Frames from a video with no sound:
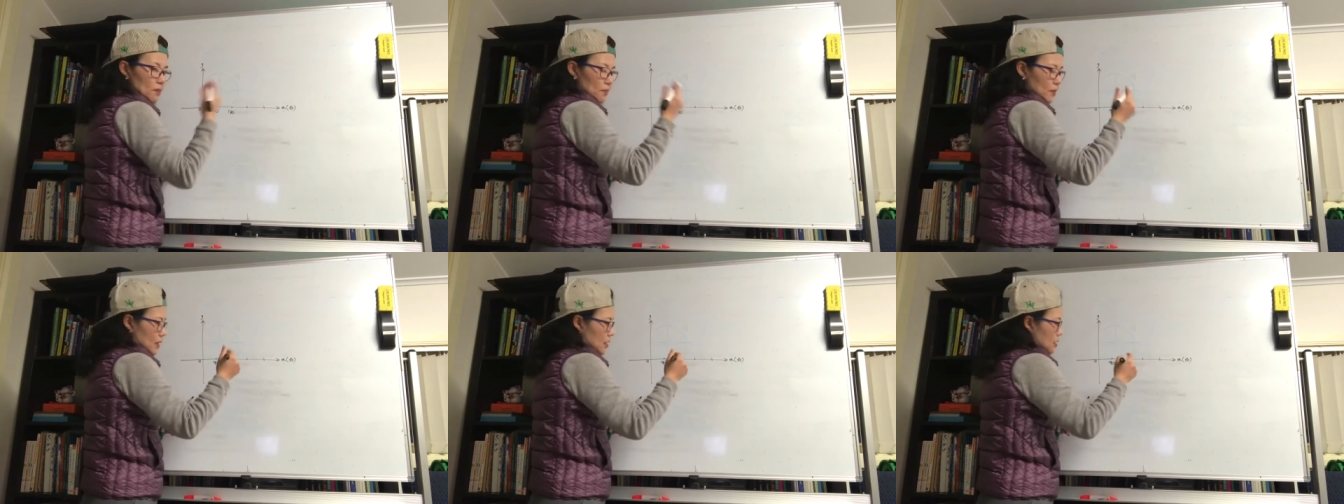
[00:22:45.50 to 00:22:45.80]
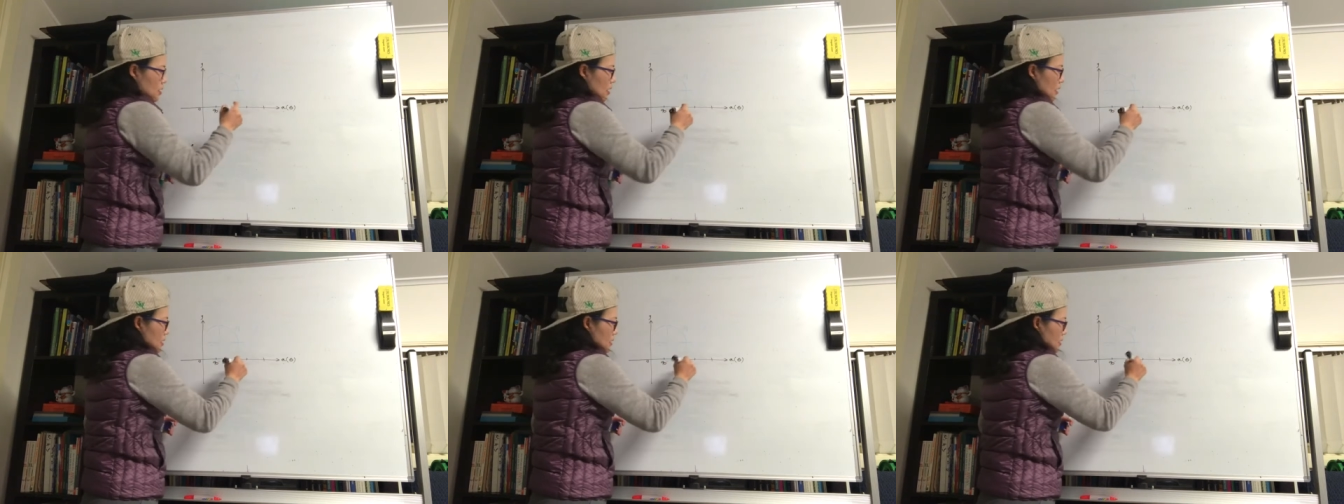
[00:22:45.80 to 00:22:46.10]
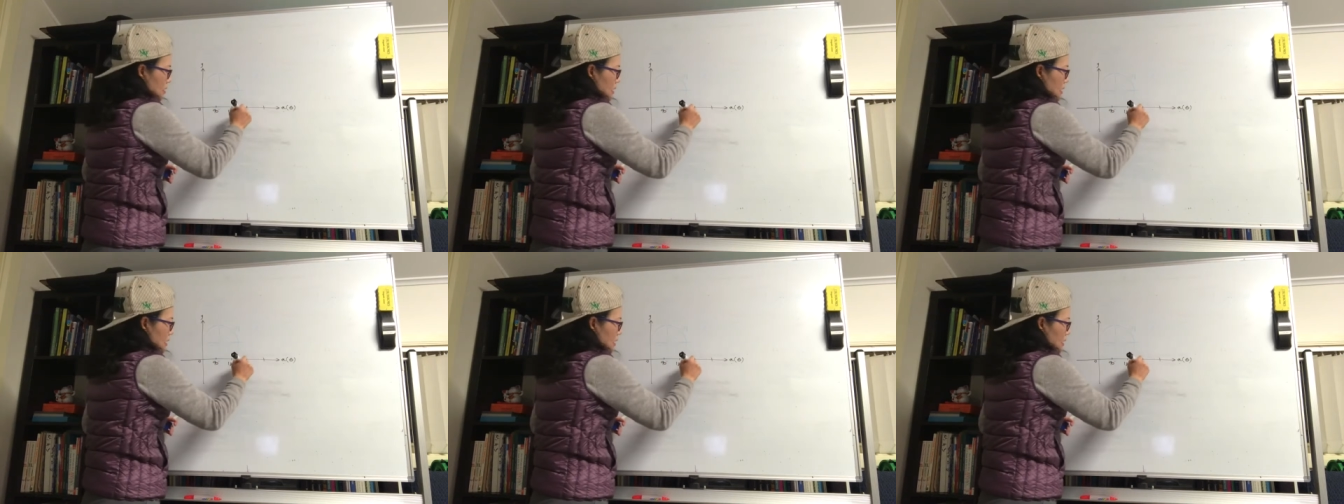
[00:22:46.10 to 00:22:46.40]
by
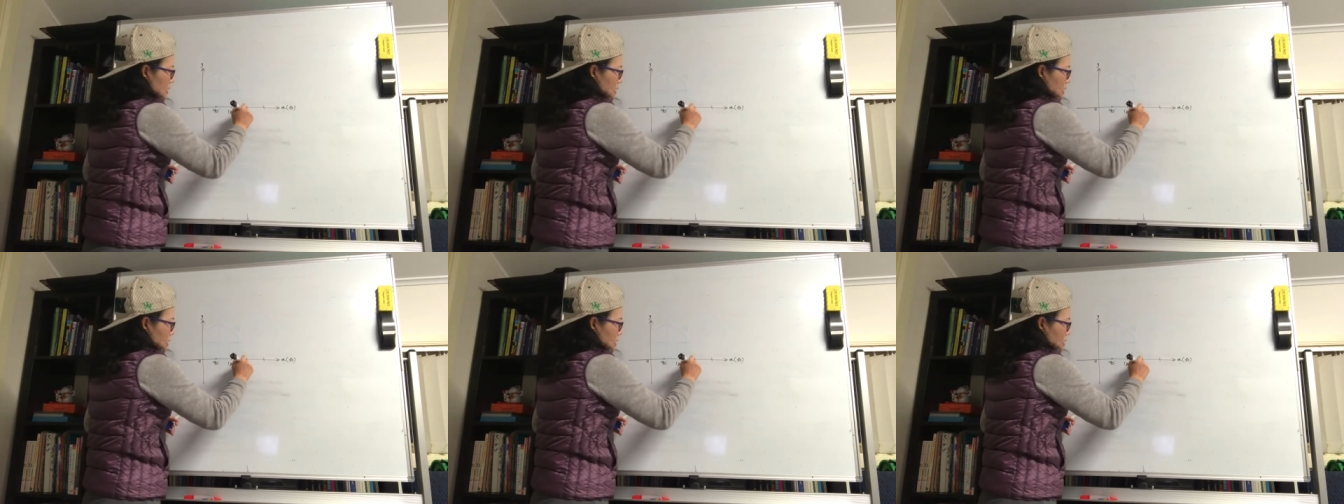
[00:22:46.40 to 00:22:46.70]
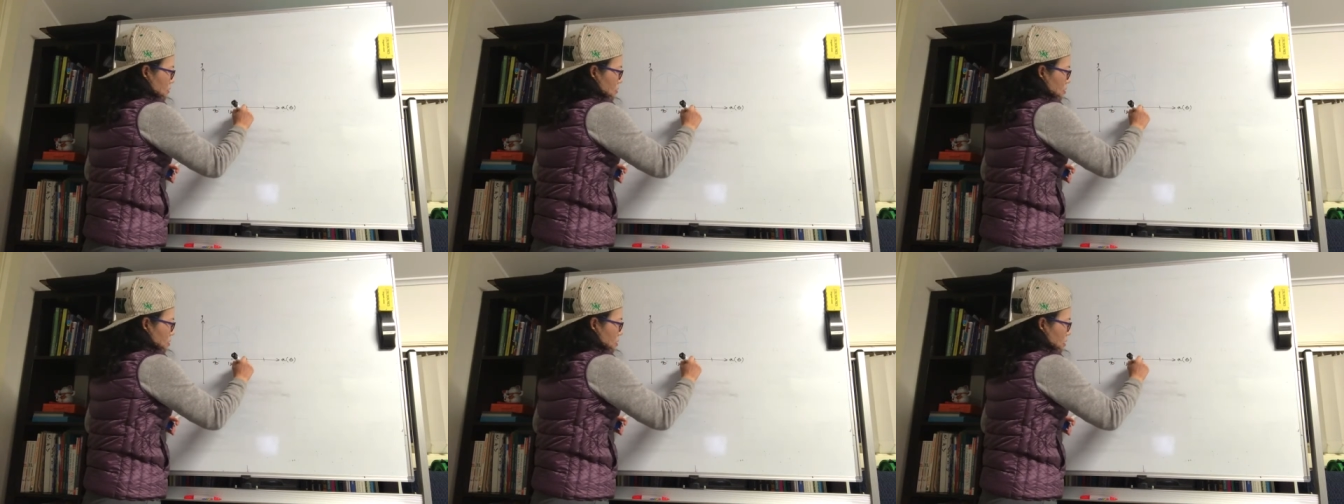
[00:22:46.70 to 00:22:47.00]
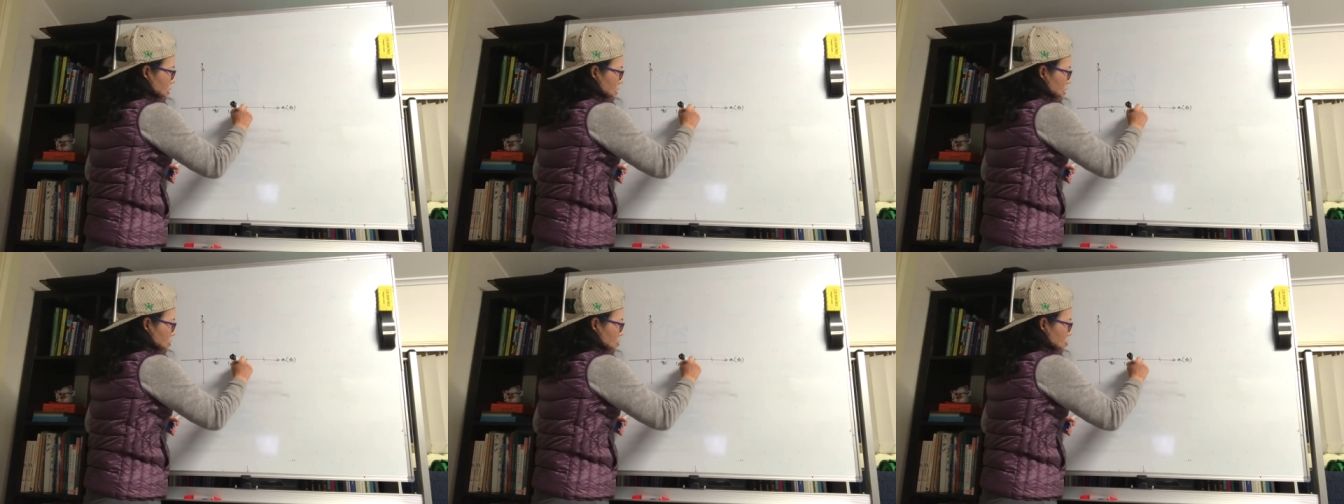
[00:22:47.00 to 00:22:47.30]
90,
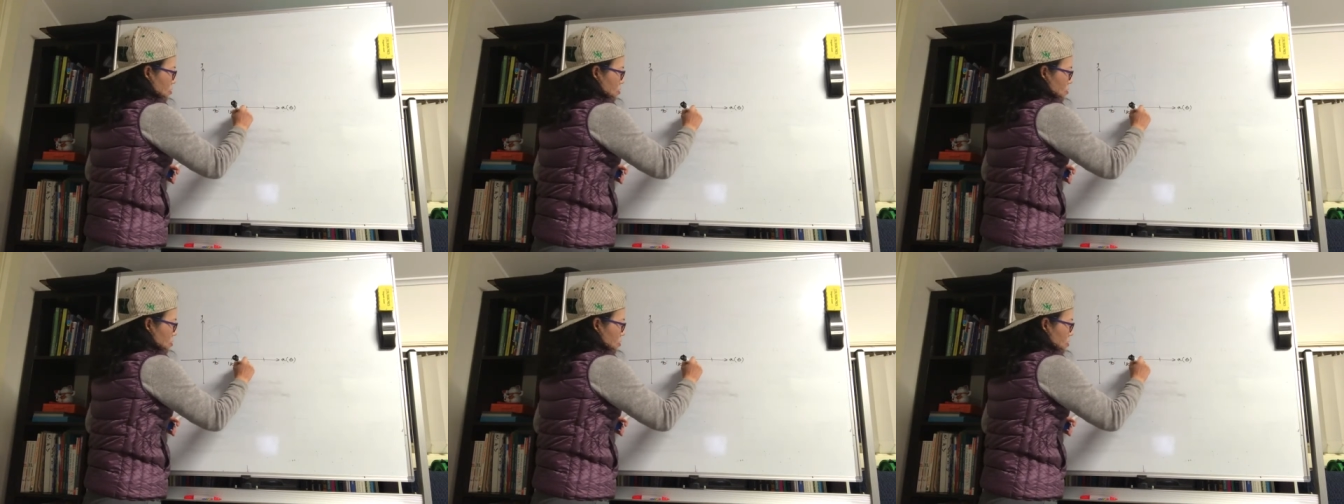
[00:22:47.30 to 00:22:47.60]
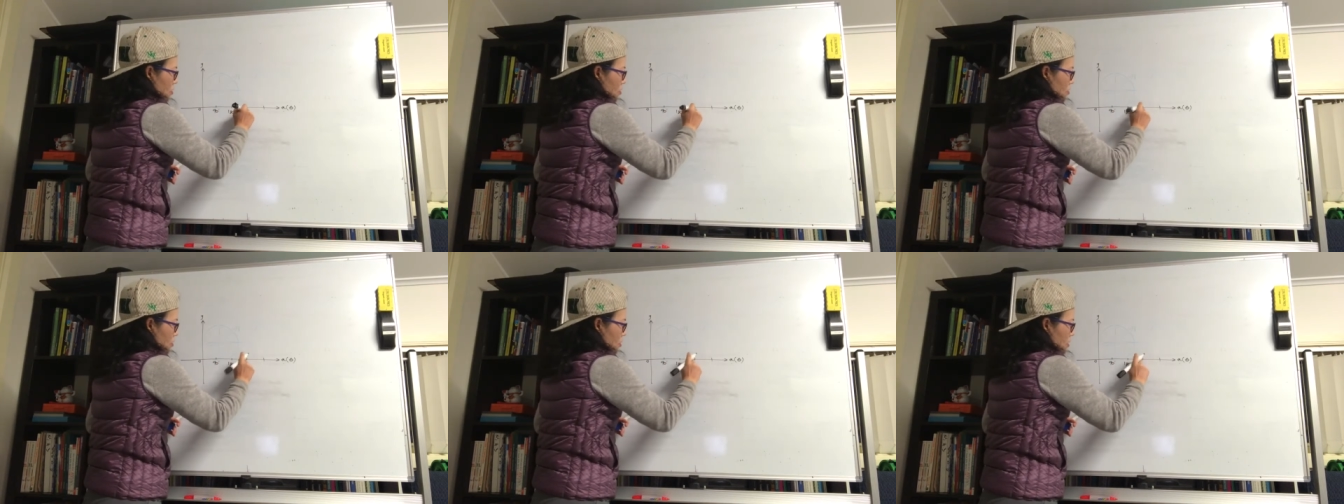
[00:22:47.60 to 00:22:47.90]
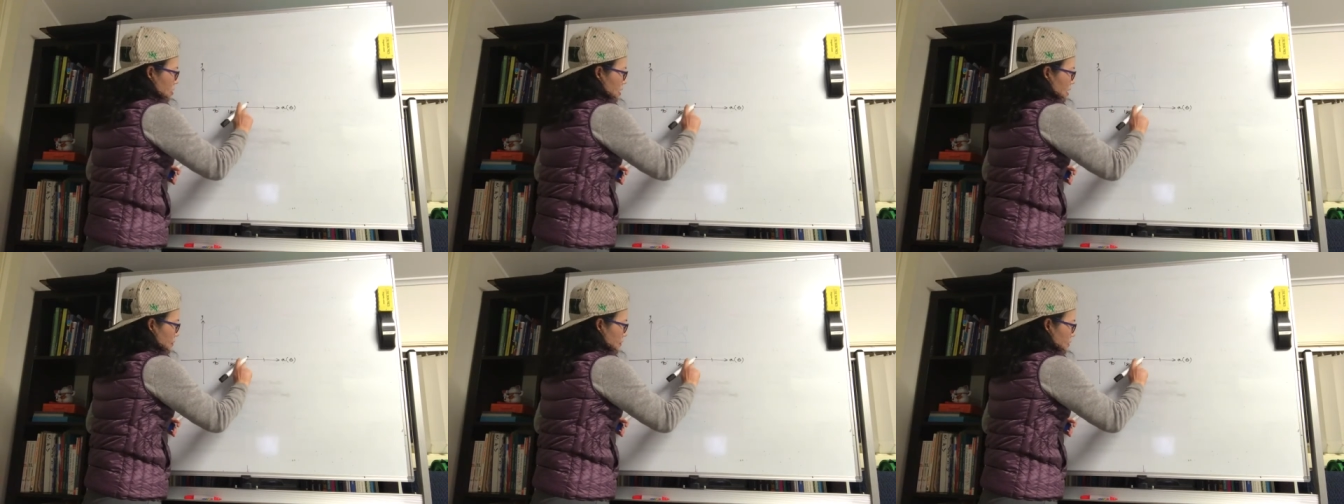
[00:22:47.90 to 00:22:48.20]

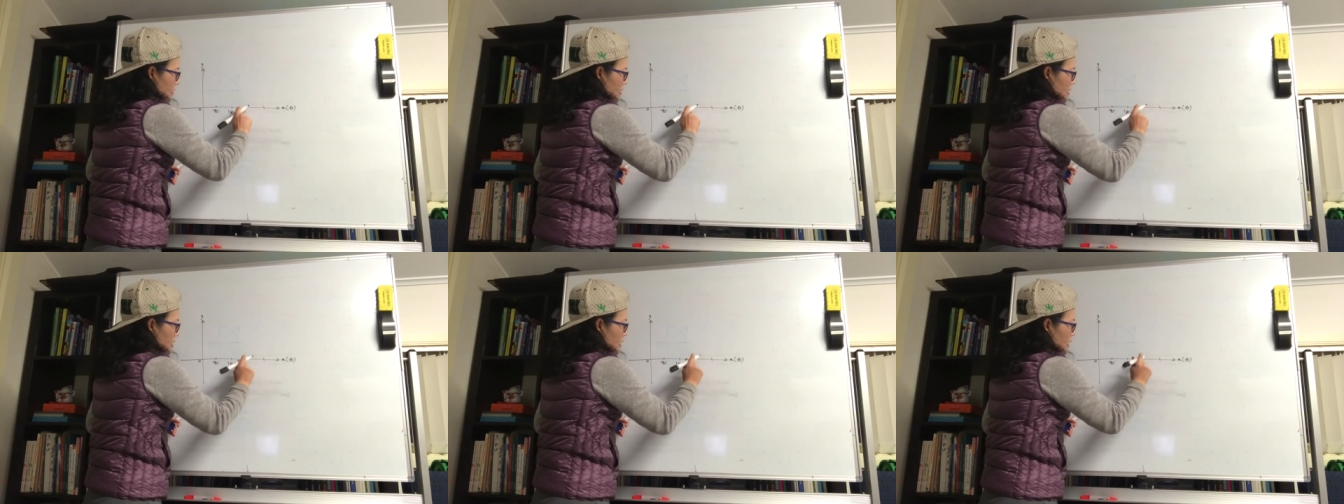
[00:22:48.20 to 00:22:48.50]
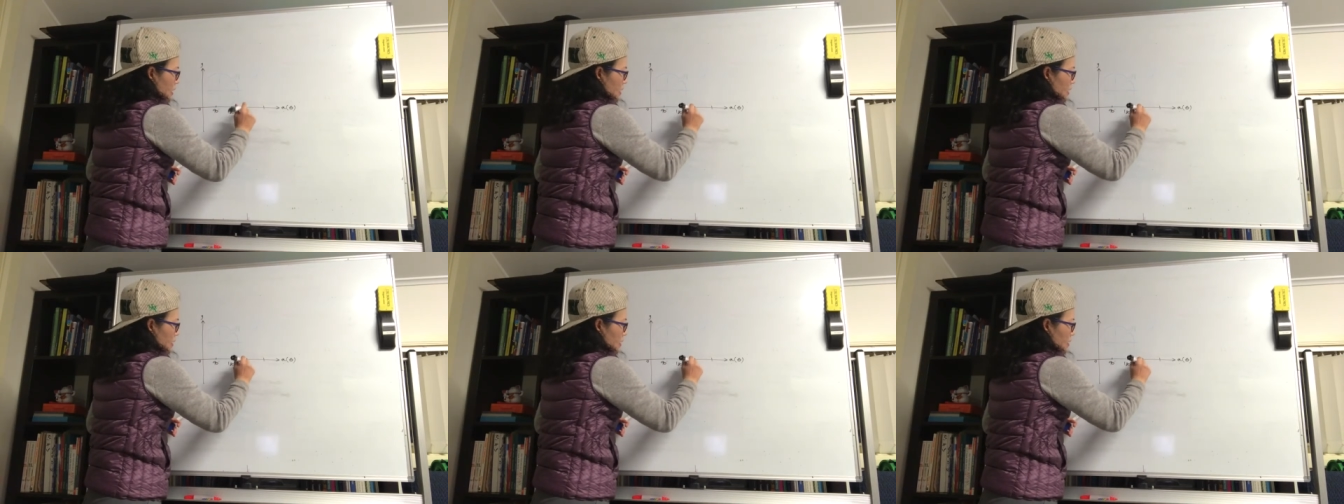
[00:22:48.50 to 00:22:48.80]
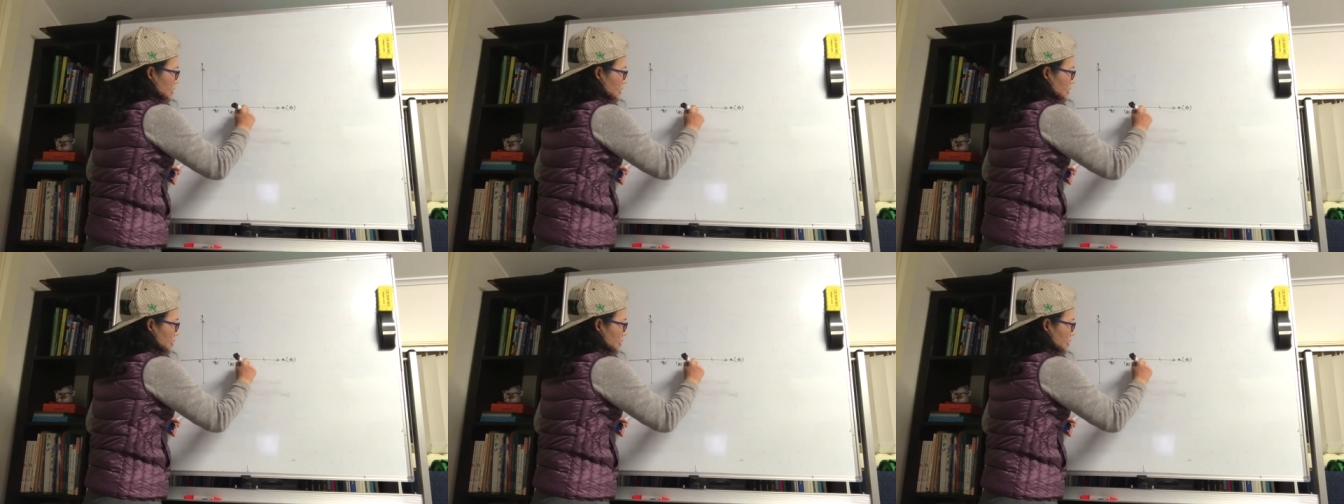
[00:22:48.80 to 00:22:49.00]
270,